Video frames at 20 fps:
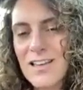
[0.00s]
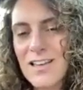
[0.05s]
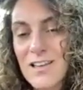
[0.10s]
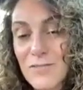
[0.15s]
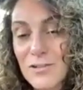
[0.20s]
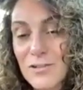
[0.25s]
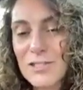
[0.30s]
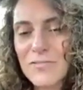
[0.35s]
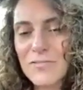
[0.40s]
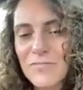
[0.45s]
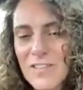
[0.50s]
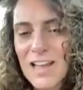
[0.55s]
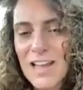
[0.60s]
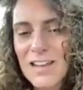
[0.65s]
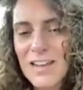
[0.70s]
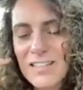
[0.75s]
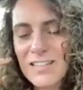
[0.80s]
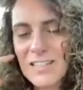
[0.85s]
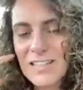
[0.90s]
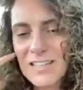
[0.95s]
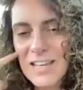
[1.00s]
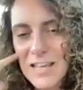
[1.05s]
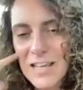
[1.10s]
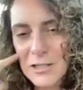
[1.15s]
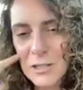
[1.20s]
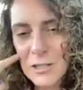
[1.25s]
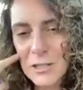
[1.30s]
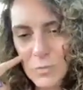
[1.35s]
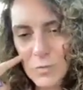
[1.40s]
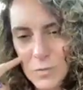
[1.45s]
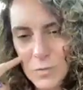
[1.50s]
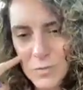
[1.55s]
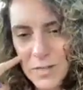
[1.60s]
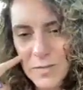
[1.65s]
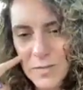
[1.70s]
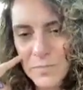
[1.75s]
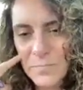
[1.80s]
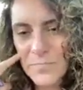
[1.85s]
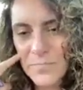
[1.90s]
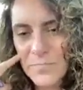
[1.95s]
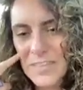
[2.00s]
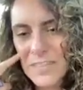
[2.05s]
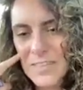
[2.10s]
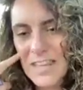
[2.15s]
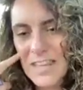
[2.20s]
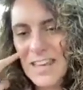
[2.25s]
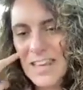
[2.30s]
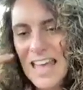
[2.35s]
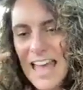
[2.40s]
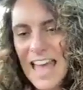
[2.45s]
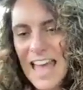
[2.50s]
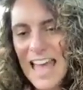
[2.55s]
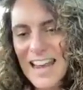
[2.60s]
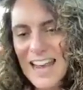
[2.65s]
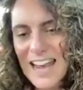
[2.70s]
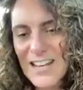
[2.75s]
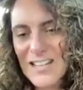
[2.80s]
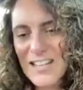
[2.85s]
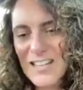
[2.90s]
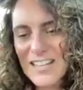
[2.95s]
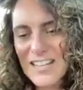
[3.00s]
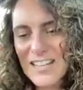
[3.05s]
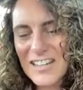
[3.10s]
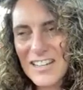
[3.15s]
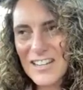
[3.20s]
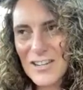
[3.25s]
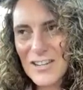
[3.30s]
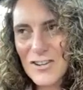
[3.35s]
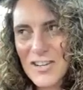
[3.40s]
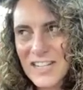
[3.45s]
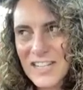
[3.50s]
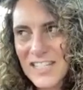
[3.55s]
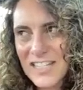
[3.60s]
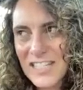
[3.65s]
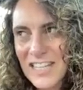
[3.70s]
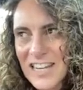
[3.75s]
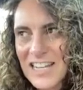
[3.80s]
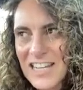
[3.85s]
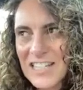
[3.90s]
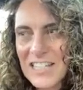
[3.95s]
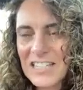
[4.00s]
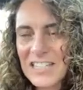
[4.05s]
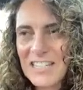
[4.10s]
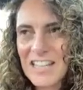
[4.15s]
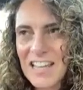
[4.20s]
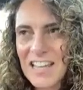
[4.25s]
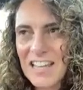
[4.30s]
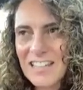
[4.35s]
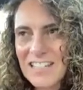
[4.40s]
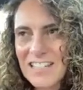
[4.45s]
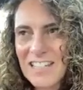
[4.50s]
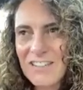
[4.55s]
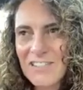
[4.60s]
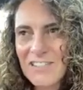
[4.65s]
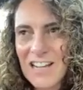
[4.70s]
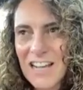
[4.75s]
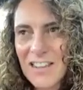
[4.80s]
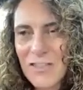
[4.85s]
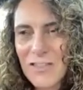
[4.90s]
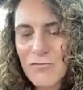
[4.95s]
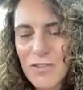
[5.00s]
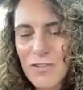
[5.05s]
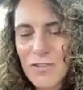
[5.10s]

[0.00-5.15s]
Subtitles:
levels of violence against women. And you can see it in society, right?